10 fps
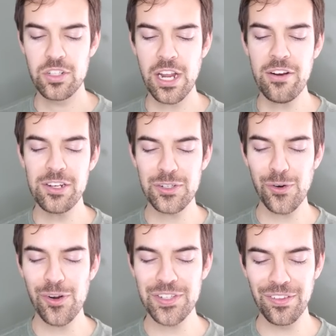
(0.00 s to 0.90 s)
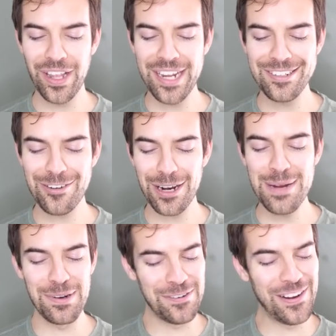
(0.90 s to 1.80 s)
Jerry, George, Elaine, and
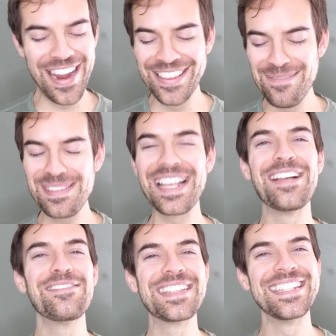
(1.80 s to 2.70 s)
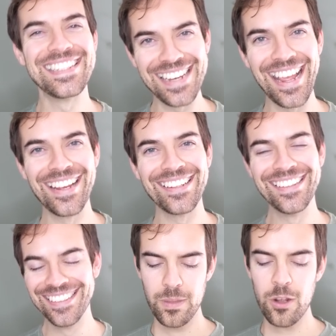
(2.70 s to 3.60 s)
Kramer find themselves in
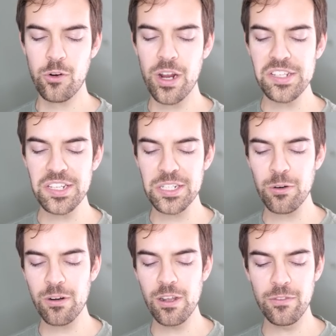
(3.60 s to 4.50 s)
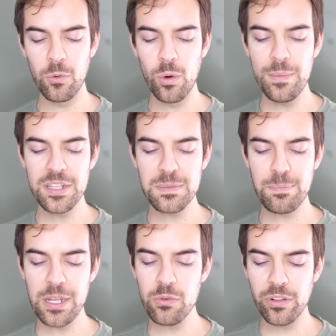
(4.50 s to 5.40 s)
jail. A crazy story of a woman's
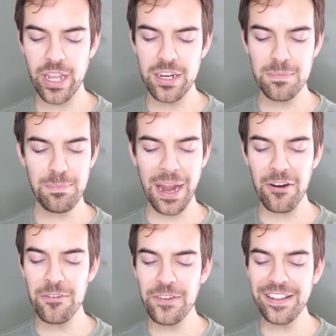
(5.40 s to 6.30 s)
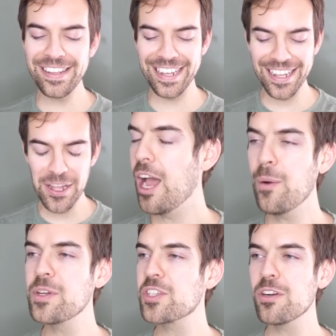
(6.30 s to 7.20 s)
bee-related paraphilia.
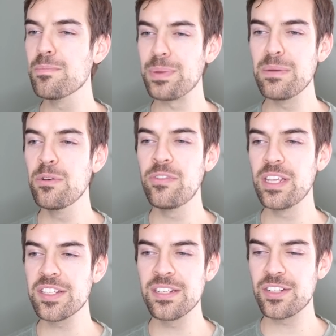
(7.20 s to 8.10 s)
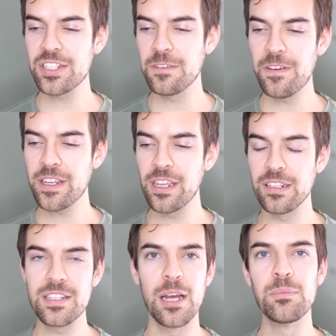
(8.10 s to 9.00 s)
Are we sure B-movie isn't just a
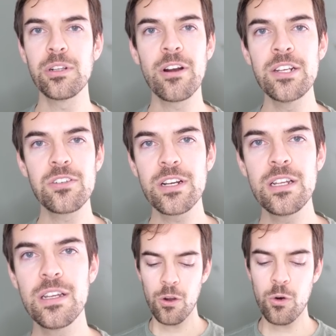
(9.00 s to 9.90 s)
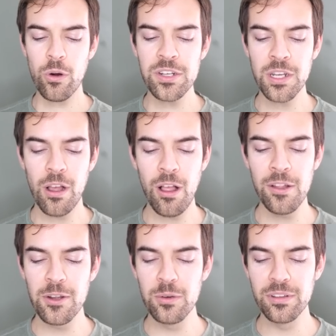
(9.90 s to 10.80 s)
fucking Tumblr entry? According to
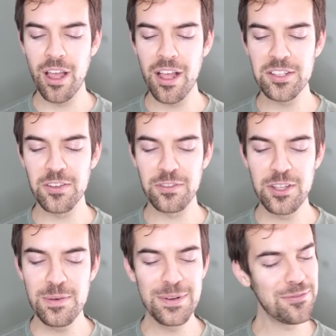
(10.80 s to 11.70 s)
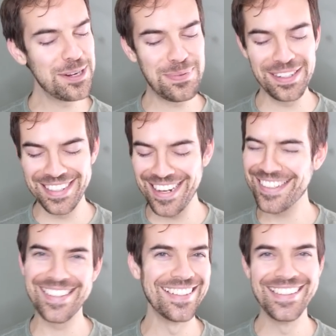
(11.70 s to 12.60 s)
all known laws of human
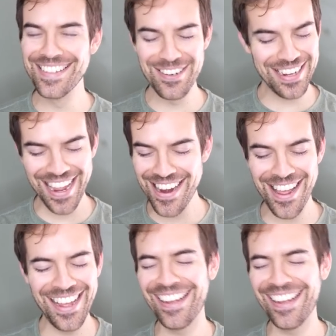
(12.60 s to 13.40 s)
reproduction, you cannot...